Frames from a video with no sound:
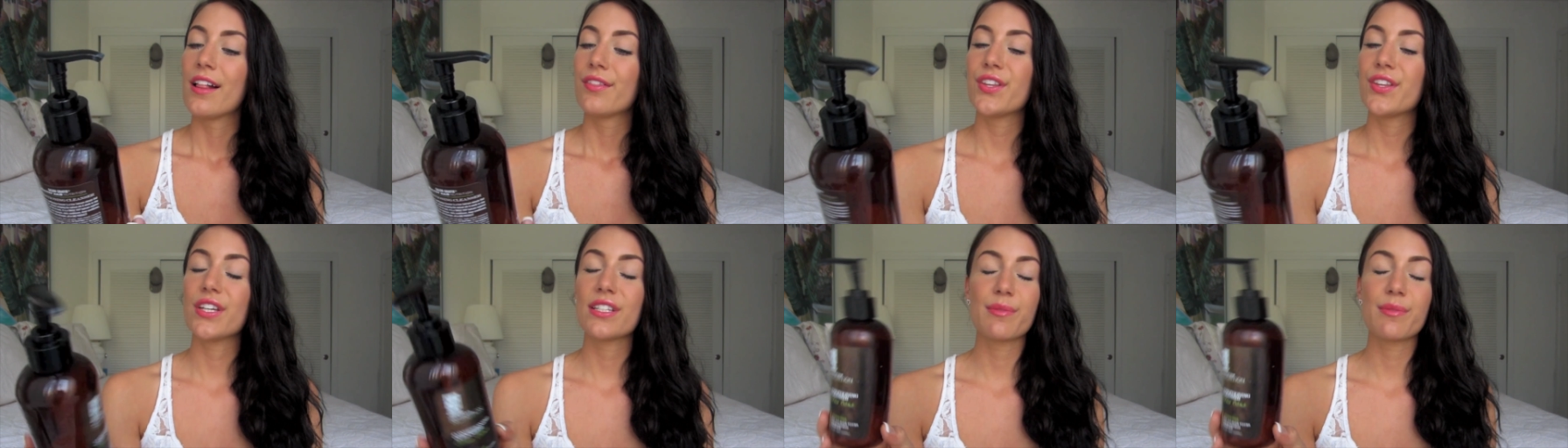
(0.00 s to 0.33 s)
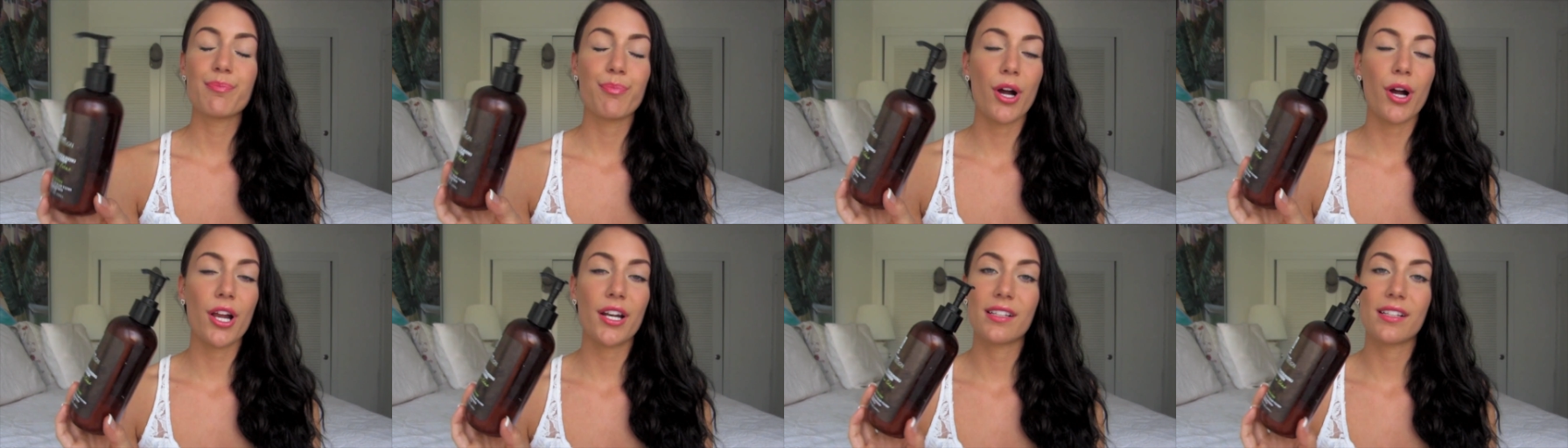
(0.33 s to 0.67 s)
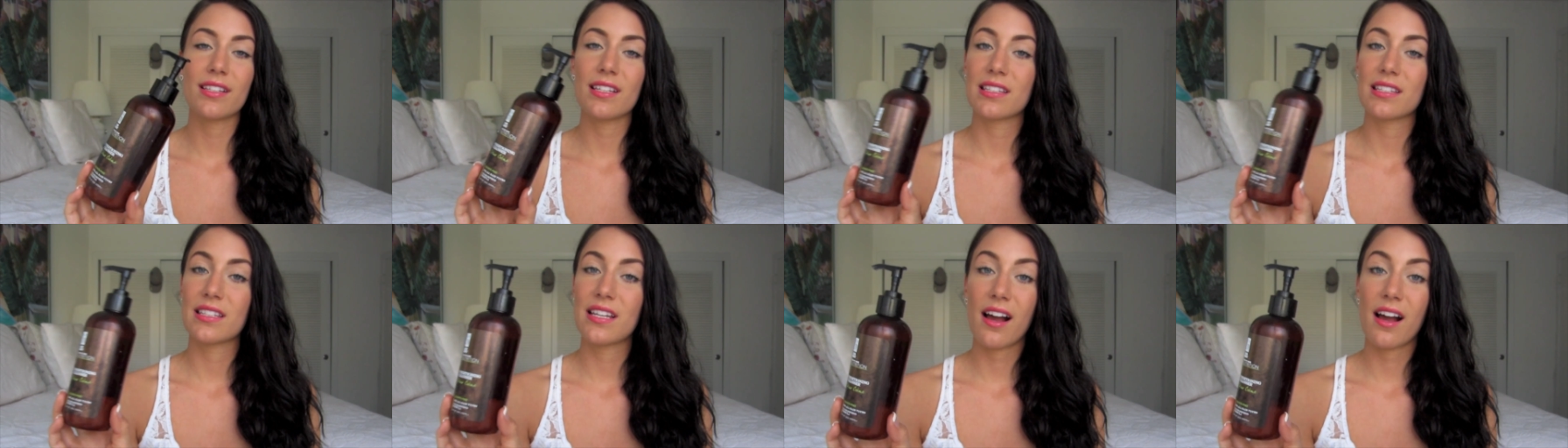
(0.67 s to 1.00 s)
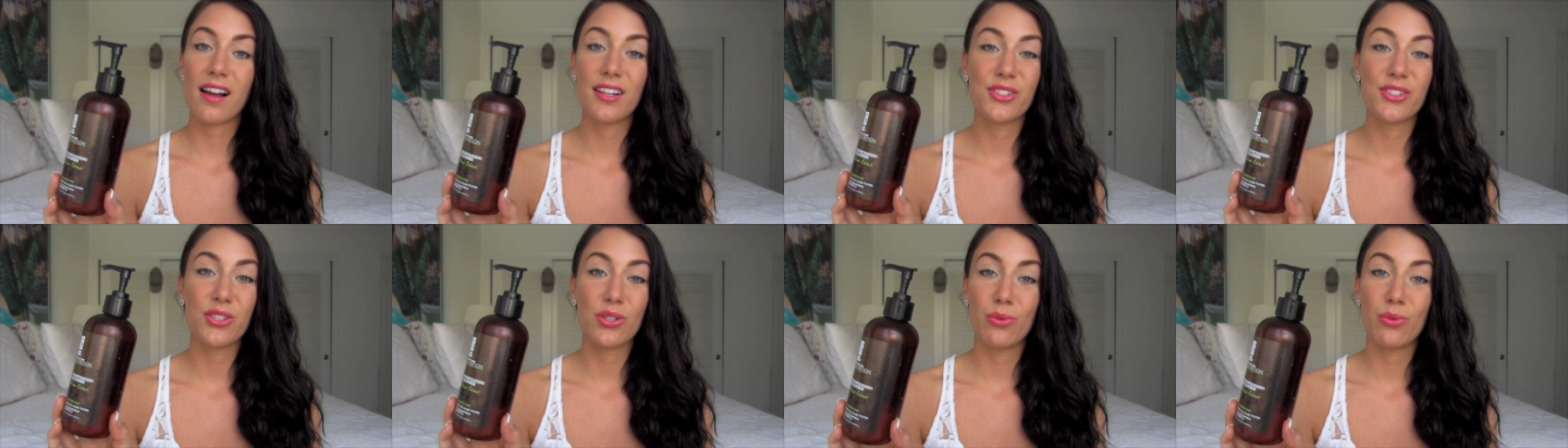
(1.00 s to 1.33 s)
This product does
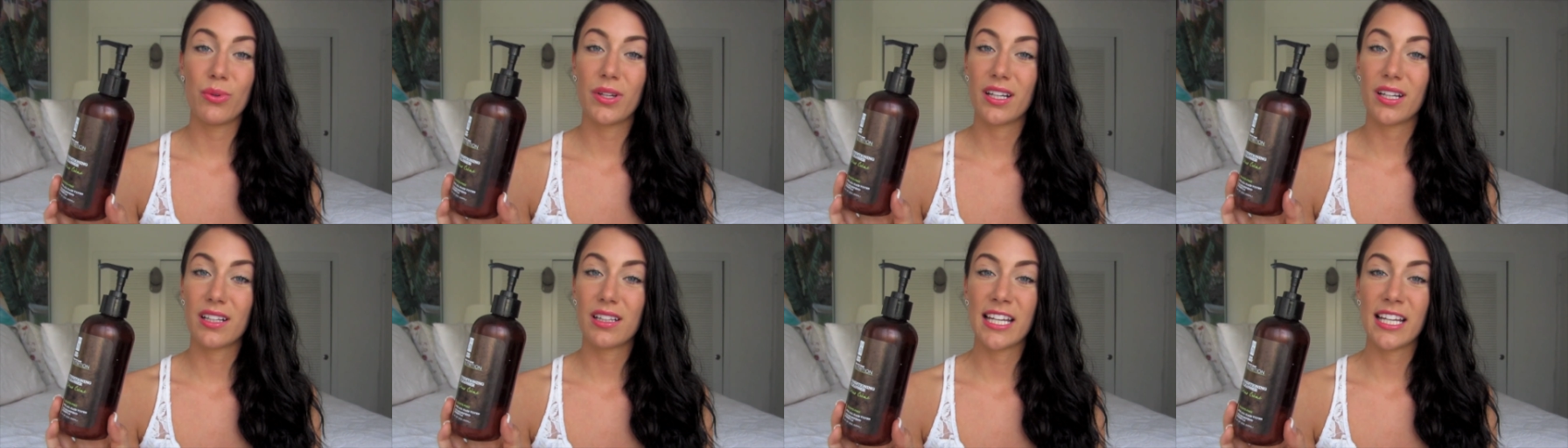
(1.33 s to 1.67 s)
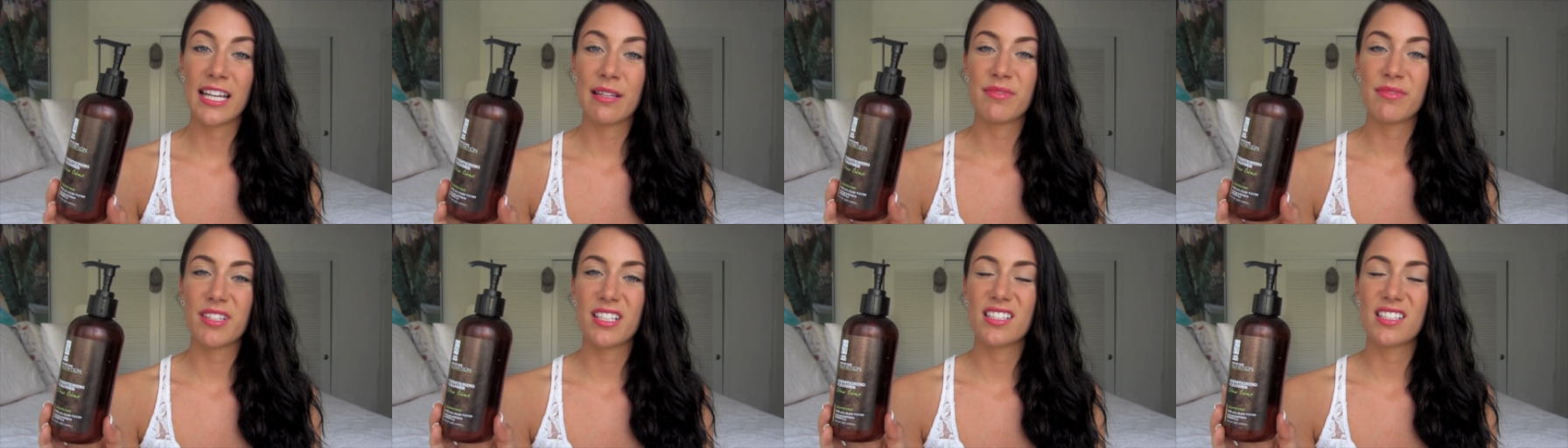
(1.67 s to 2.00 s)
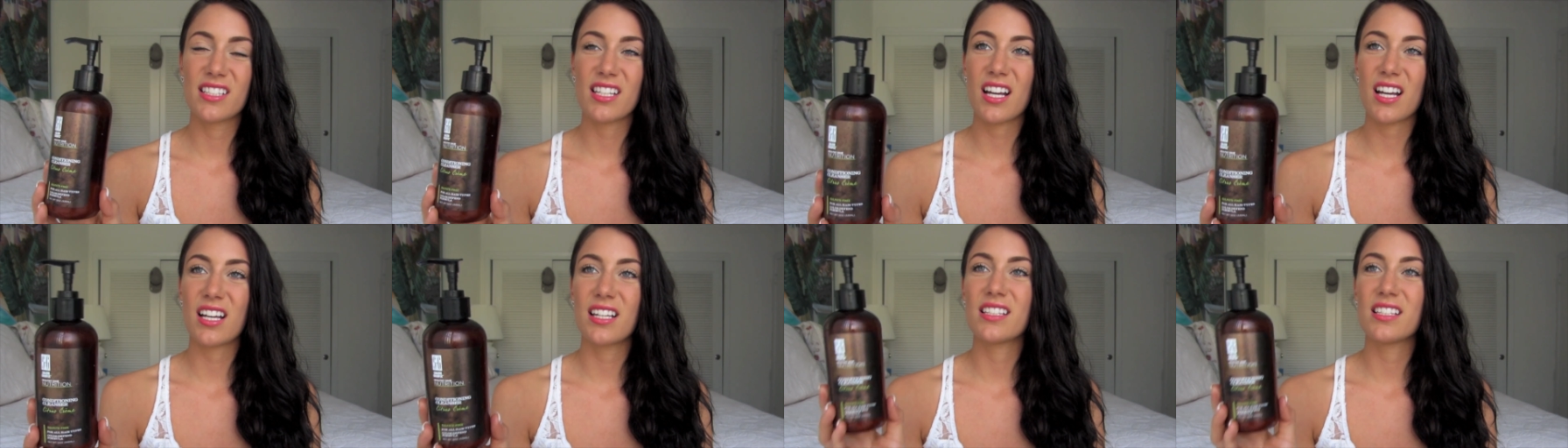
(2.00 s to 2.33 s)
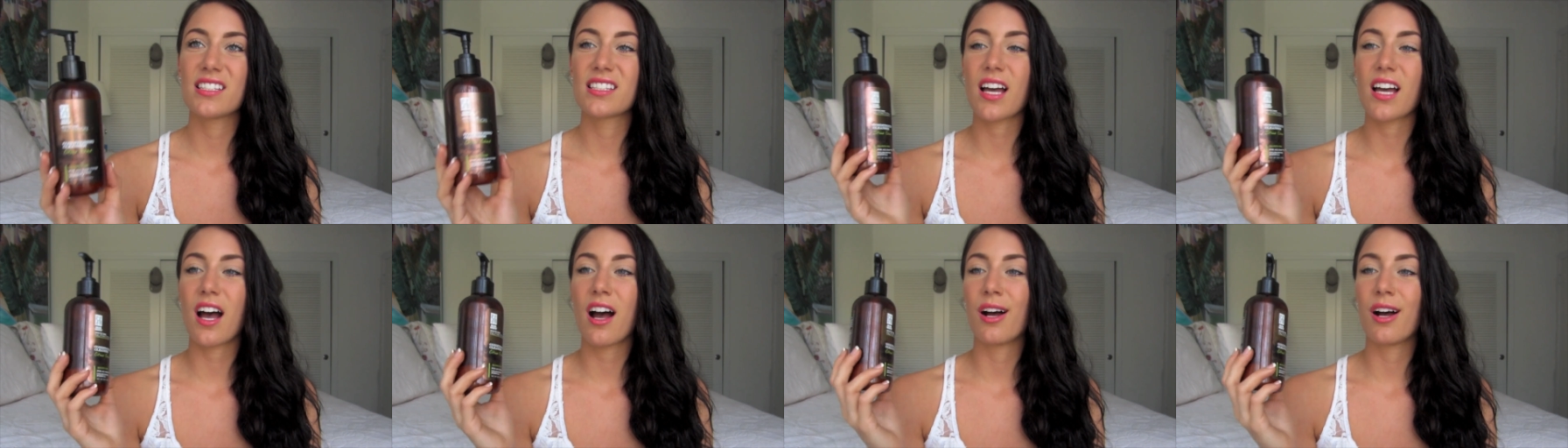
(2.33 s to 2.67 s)
not do what it claims it
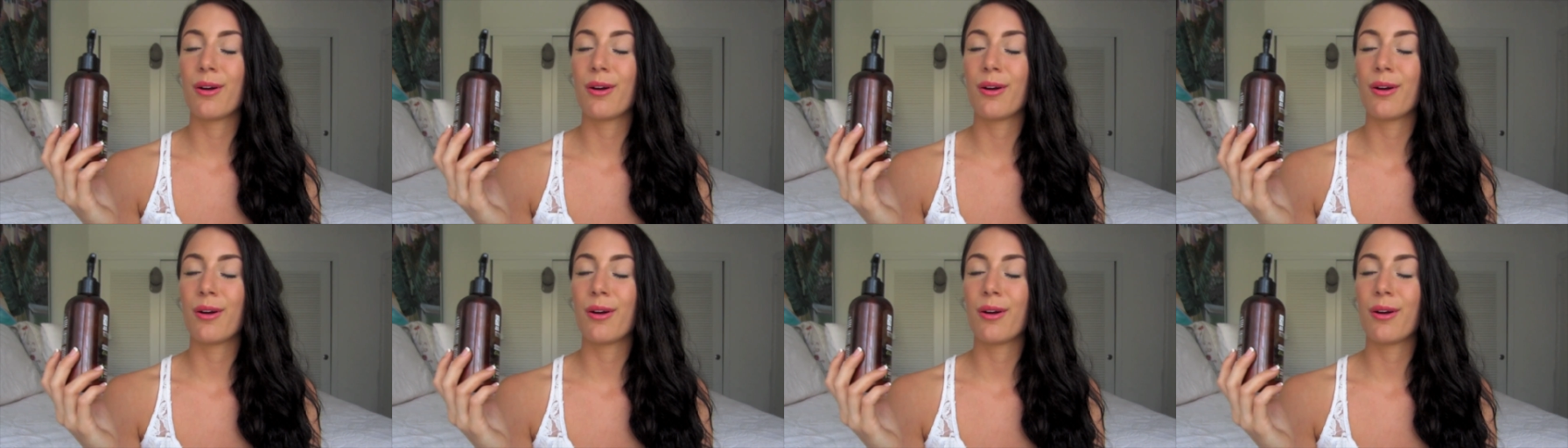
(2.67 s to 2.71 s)
does.